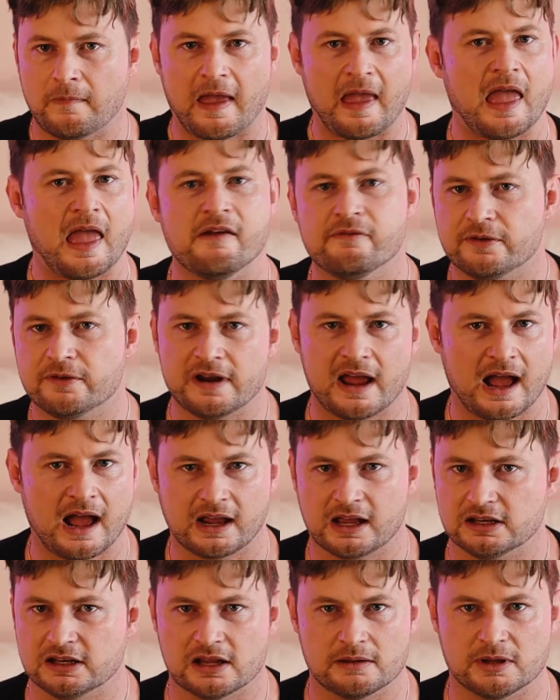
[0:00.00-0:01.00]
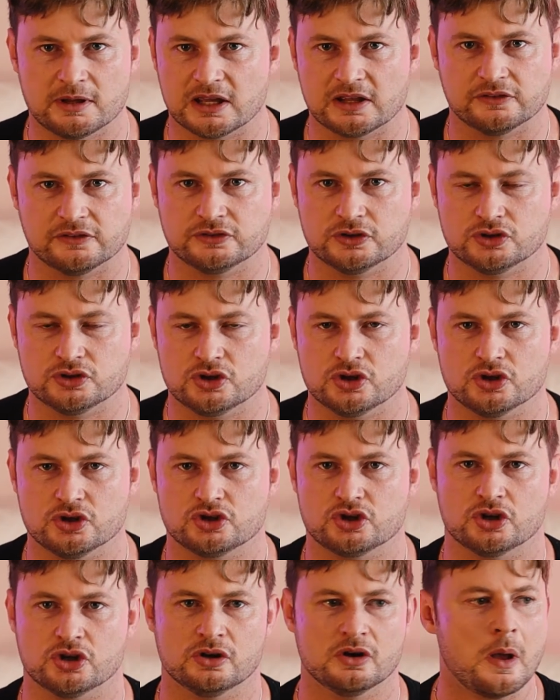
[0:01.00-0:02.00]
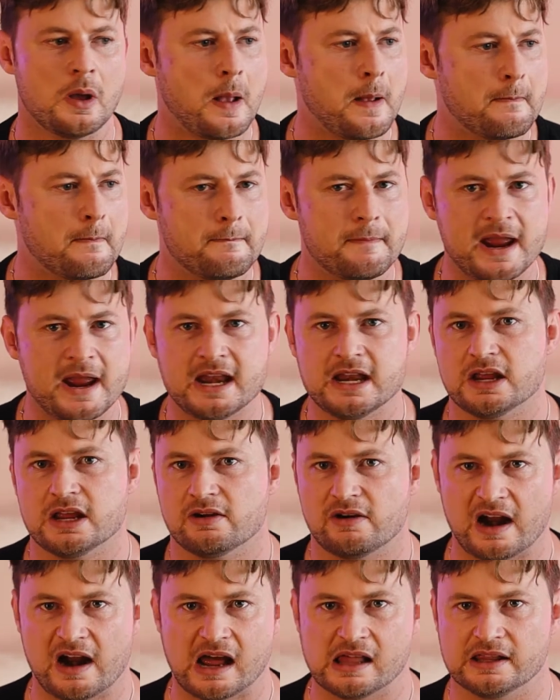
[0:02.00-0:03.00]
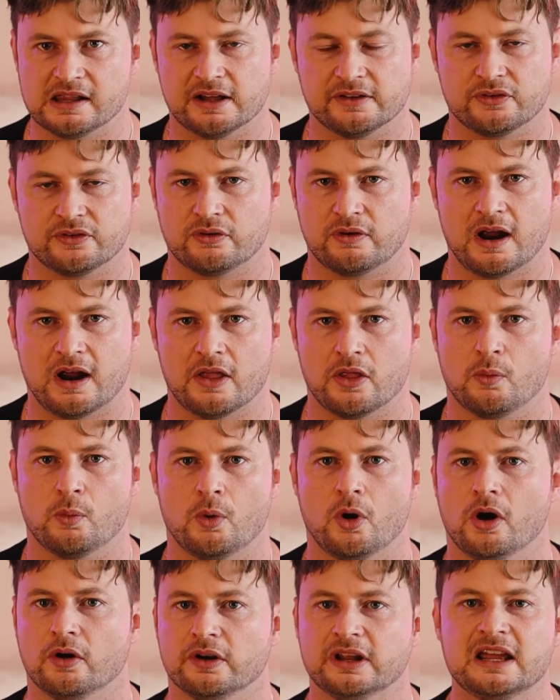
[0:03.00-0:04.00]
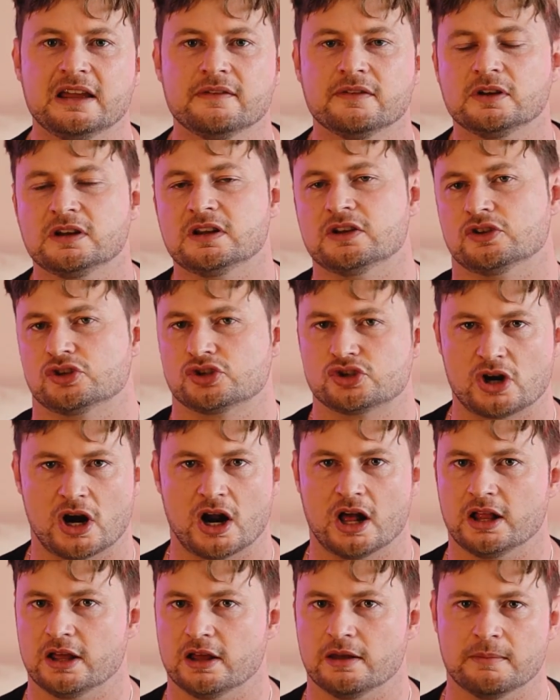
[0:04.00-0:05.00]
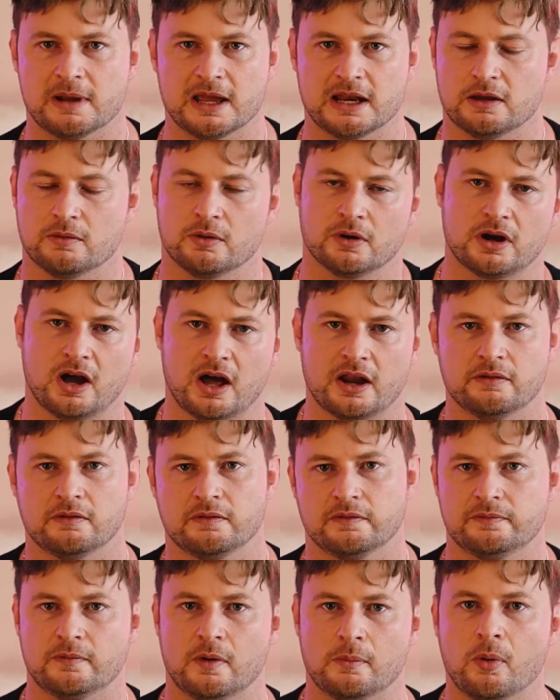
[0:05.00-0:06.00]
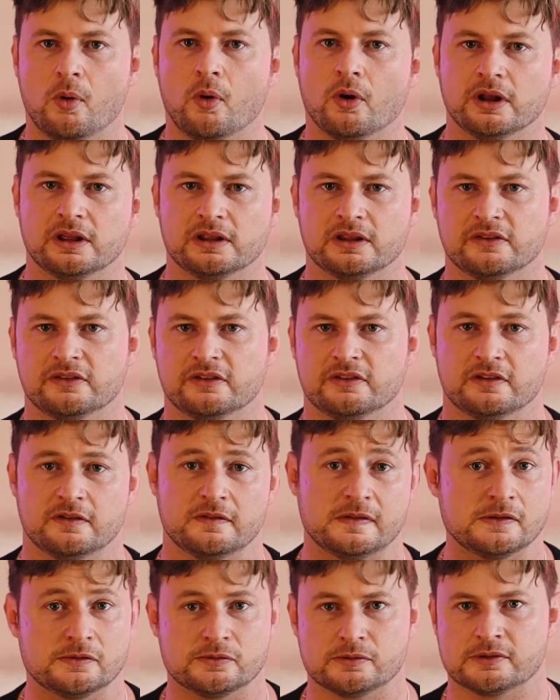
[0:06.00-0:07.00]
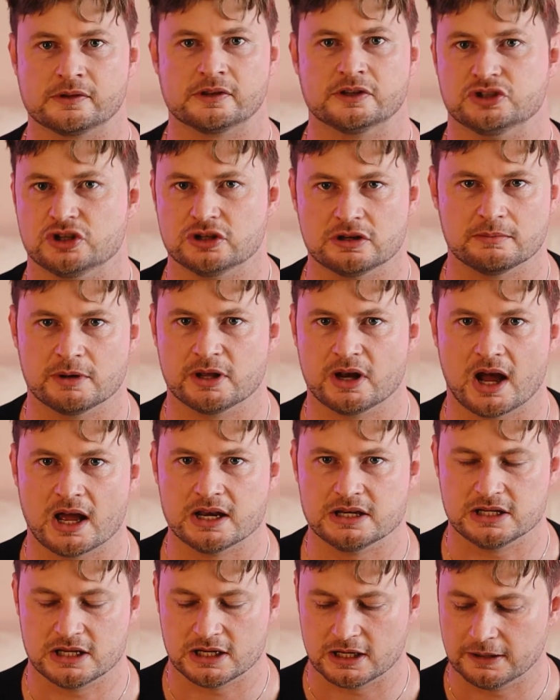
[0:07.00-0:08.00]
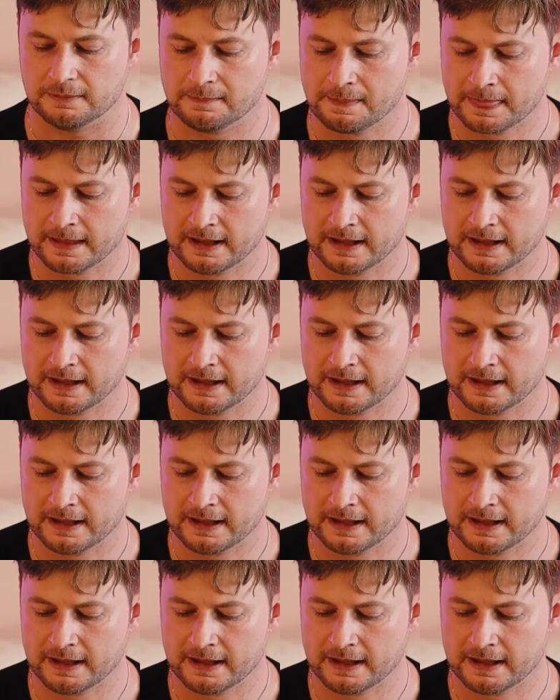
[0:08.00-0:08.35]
every academic institution, media outlets around the world. Even in Australia, media were kind of reporting this as if this was a legitimate idea.